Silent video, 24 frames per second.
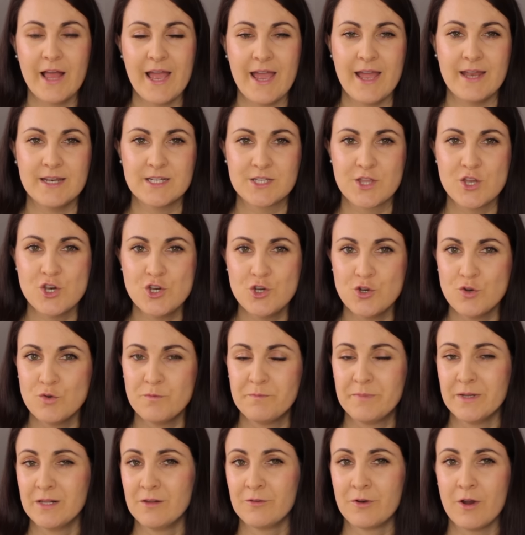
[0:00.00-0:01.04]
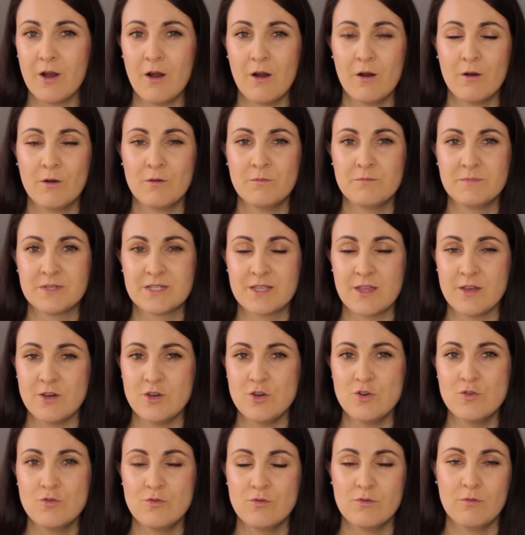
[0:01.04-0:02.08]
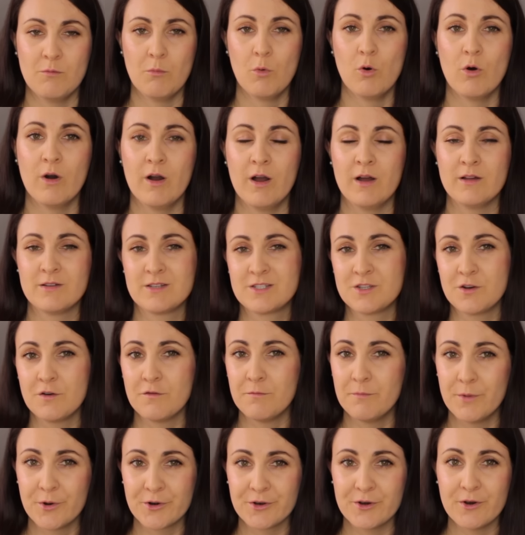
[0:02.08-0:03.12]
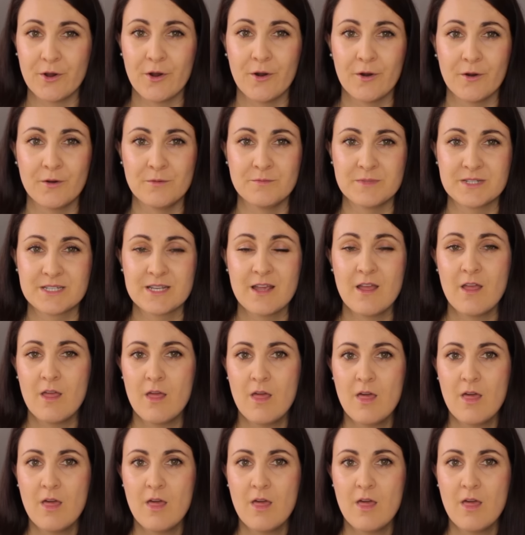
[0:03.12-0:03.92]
and the new build homes, the new more sort of modern homes,